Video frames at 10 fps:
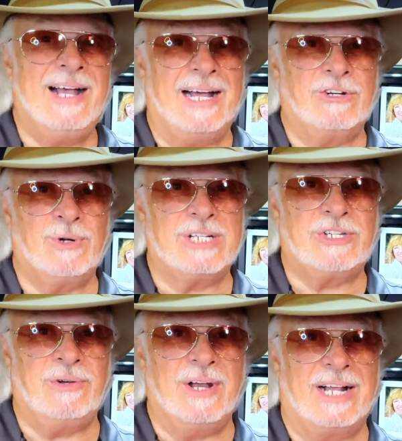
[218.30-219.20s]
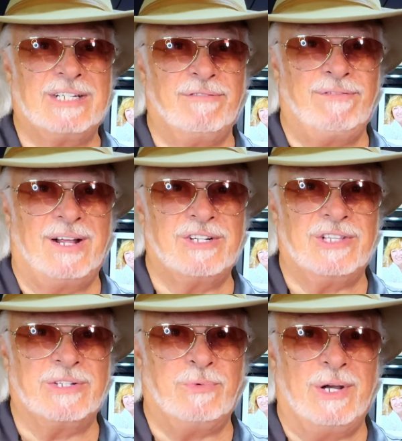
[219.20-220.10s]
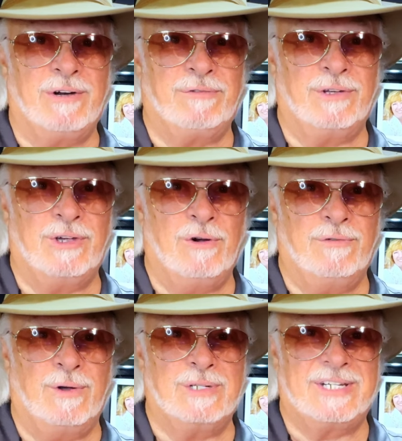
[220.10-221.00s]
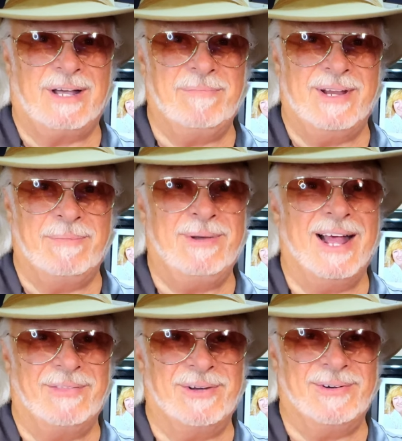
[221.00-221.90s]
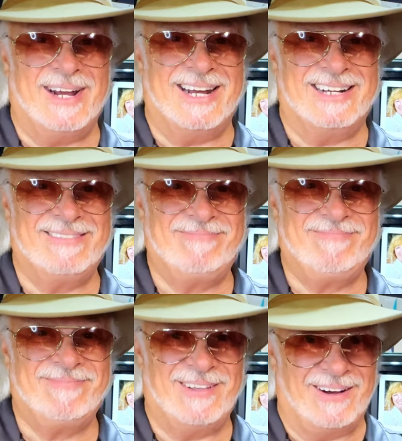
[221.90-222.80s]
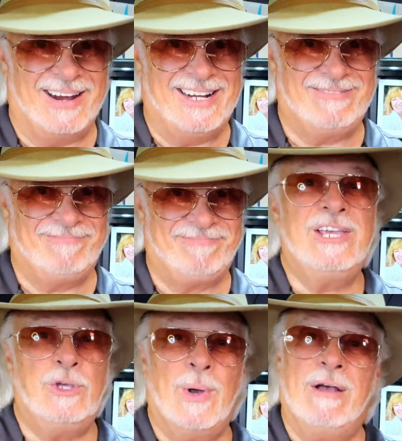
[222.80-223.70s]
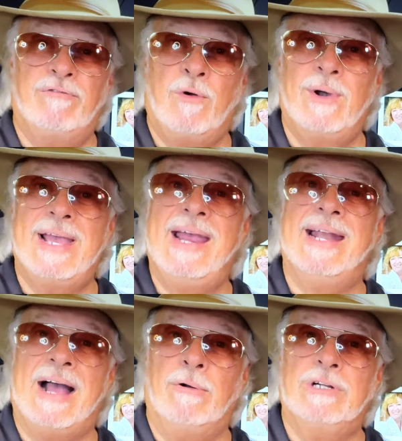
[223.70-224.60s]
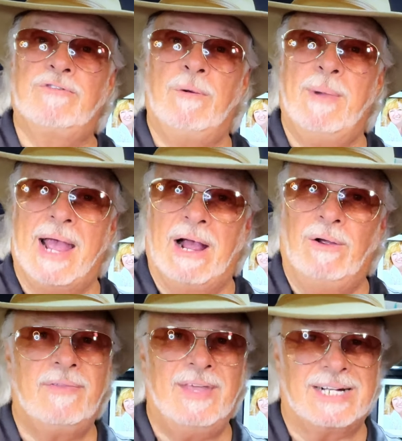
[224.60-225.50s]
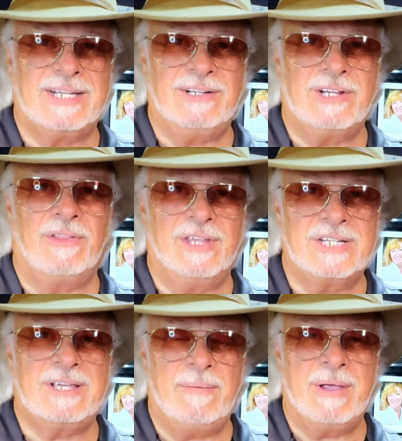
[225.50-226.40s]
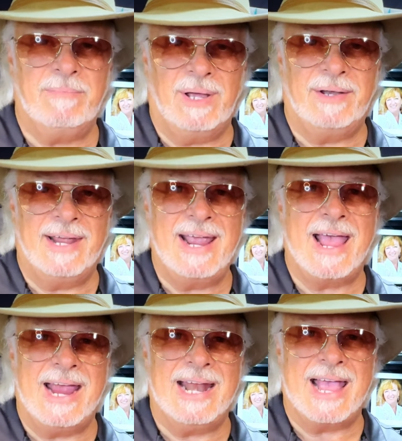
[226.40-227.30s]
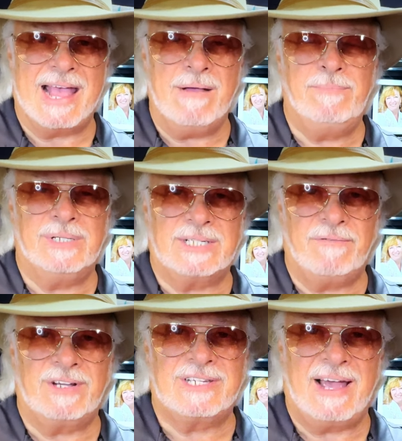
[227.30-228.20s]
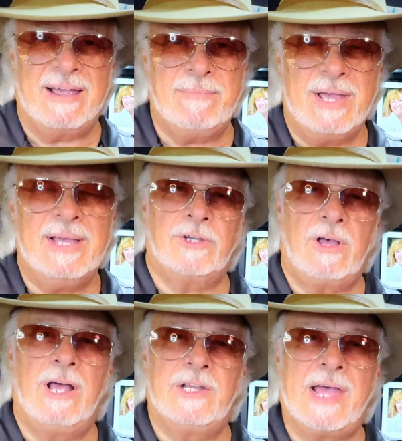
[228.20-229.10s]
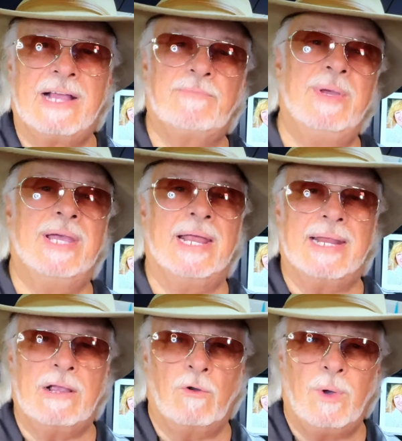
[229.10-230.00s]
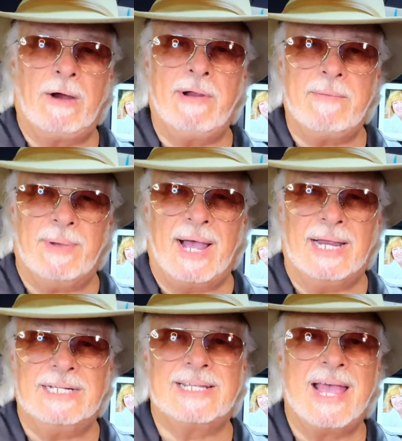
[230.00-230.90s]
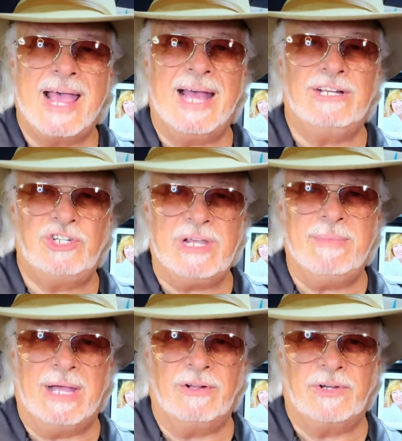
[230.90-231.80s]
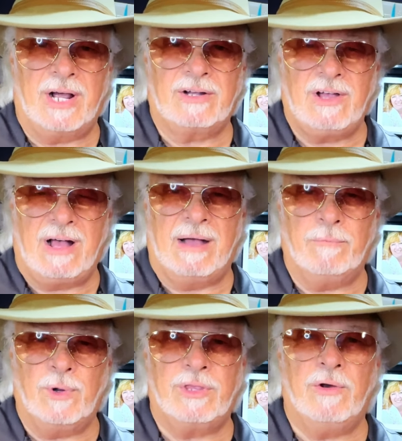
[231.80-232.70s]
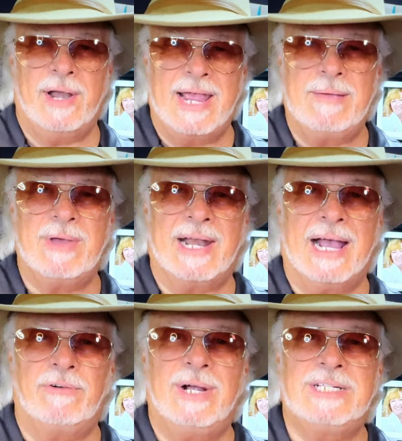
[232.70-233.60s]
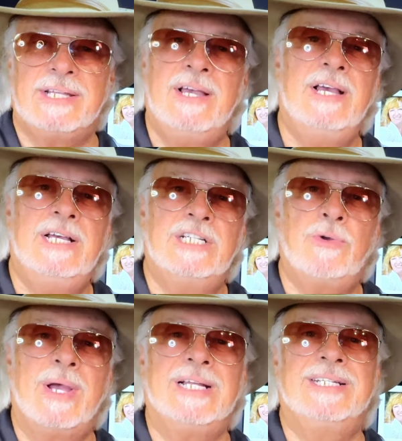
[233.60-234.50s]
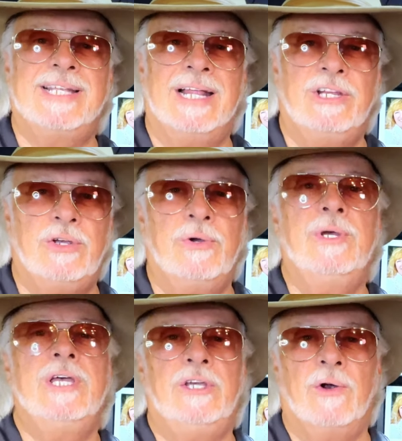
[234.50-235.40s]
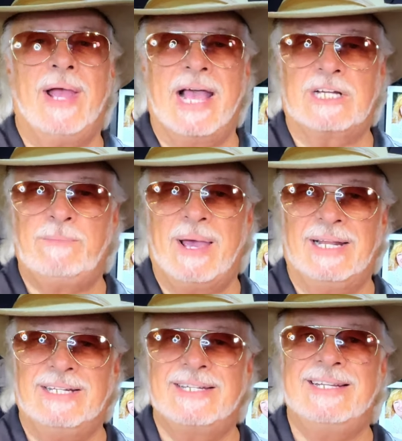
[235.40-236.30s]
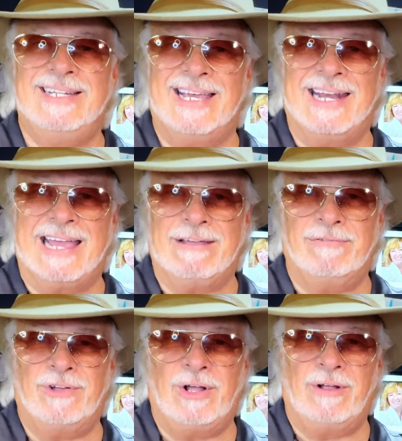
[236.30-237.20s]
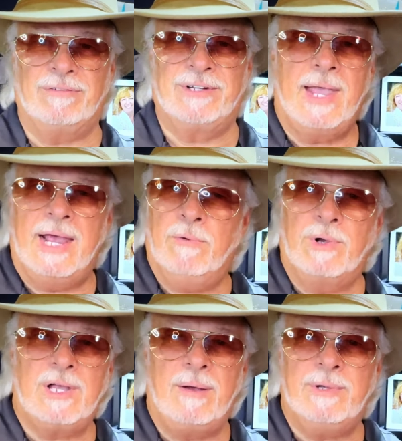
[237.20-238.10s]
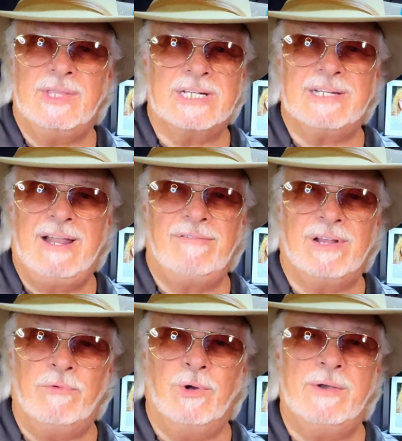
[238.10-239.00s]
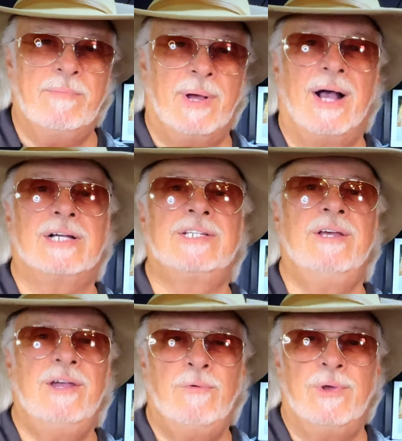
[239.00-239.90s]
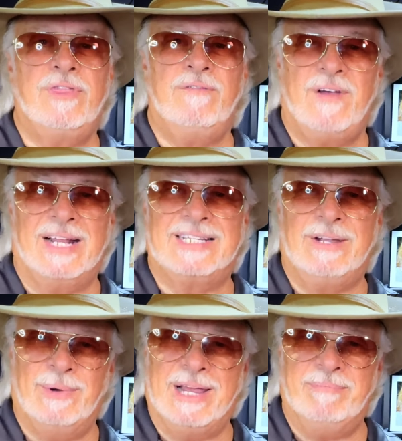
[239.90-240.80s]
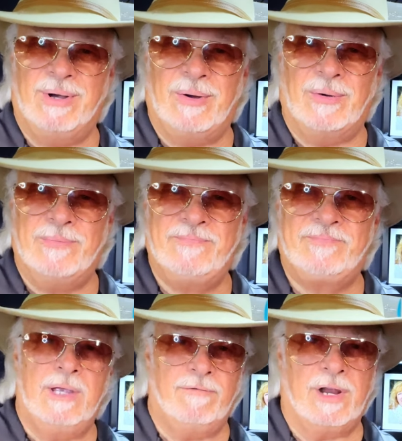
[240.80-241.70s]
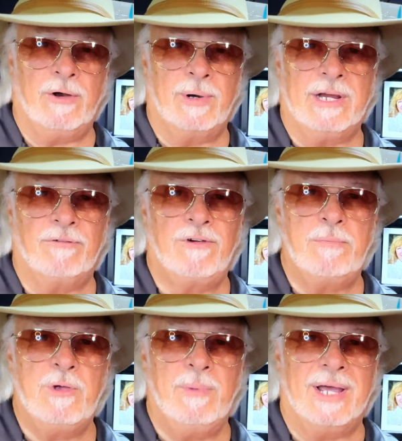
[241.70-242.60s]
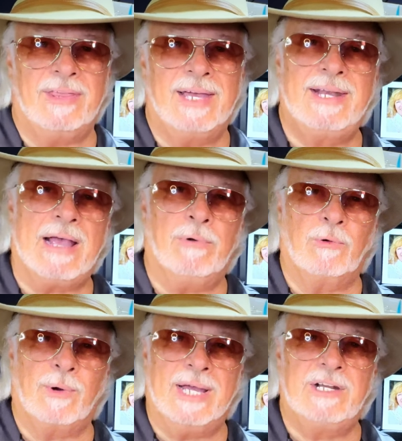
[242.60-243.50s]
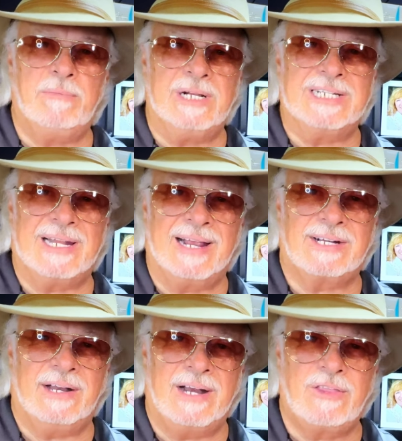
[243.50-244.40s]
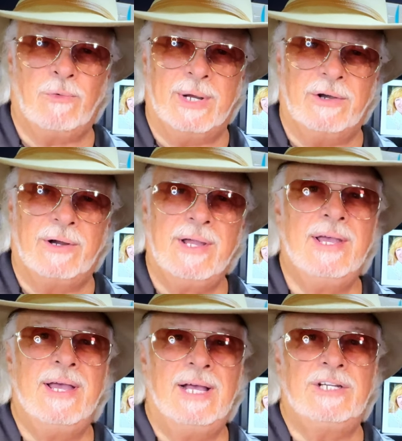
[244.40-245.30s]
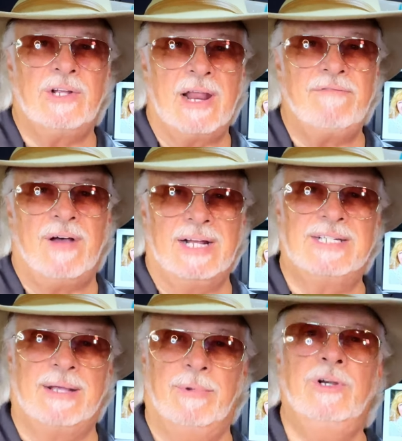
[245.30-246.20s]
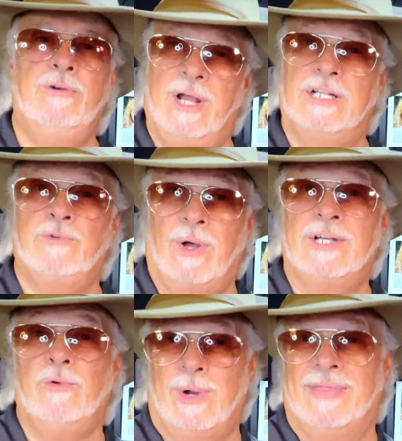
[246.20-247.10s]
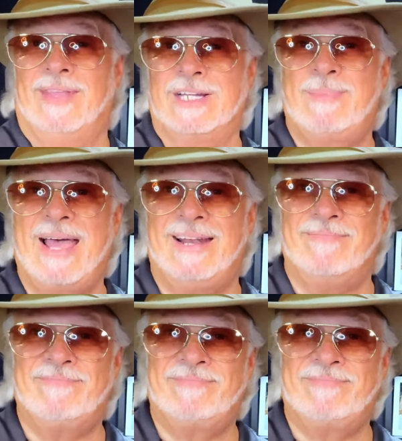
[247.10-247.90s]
I trust you not to flush this wonderful Jowo stub nib down the drain. All right? You have 48 hours from now, that's until this coming Monday, 8 a.m. Pacific time, to contact me at inkquiringminds at gmail.com with your name and address so I can send you your Hex Pens DNA Evolved. And it will come in this lovely wooden box with the fancy red bow. If I don't hear from you by then, I randomly select another winner until I find someone who does want to win this pen.